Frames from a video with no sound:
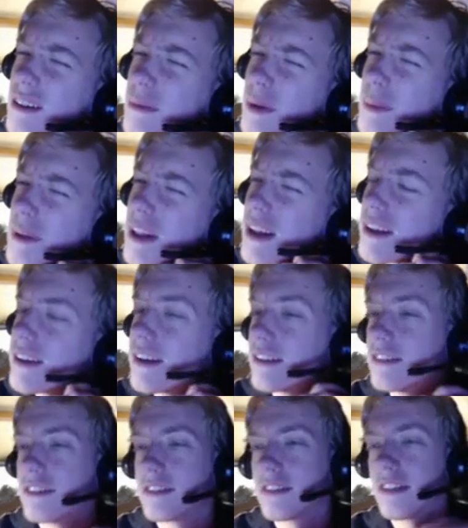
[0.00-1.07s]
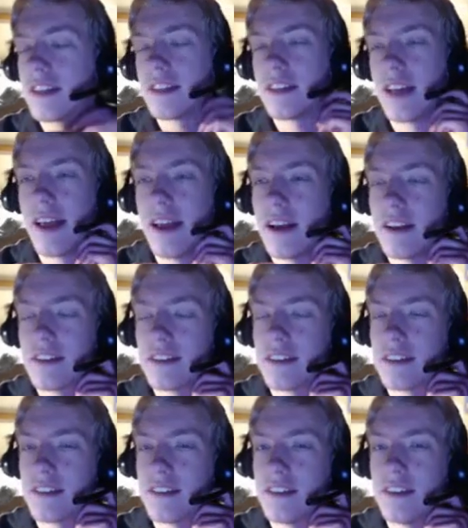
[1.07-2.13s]
Maybe like just Chaos
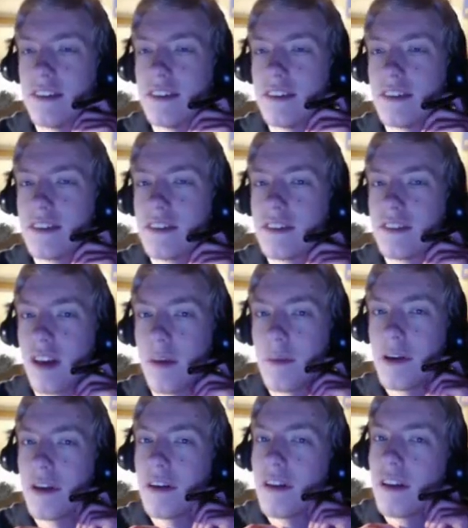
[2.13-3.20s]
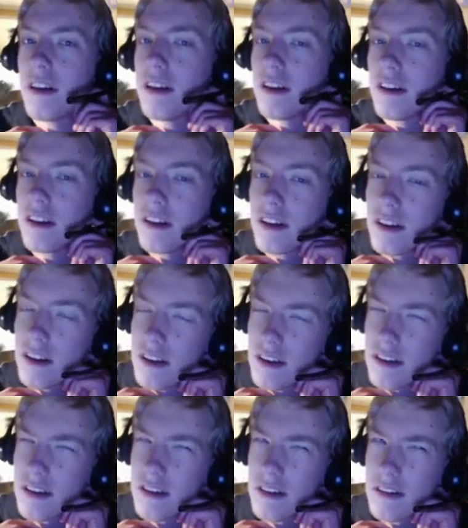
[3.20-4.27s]
Xyz Summon.
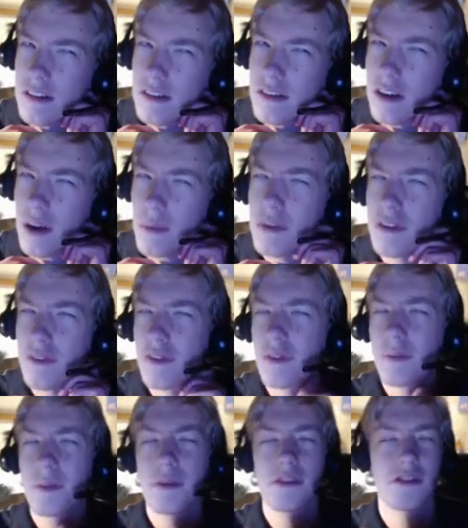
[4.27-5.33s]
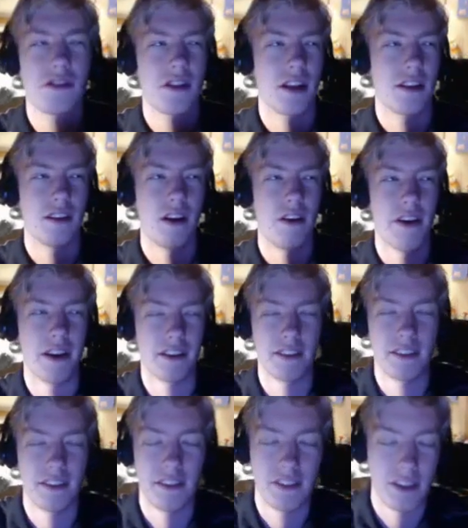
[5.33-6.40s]
No, it wasn't. It was pretty sure like direct
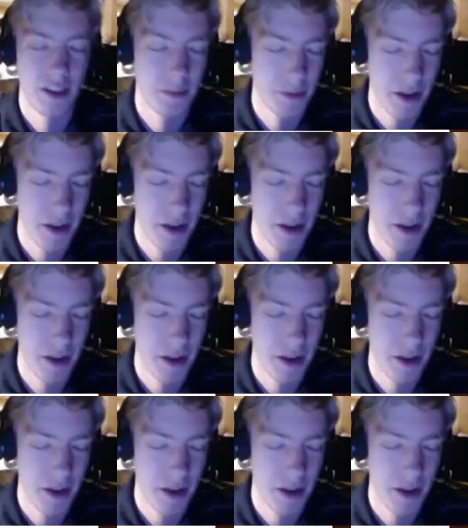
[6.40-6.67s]
Xyz Change.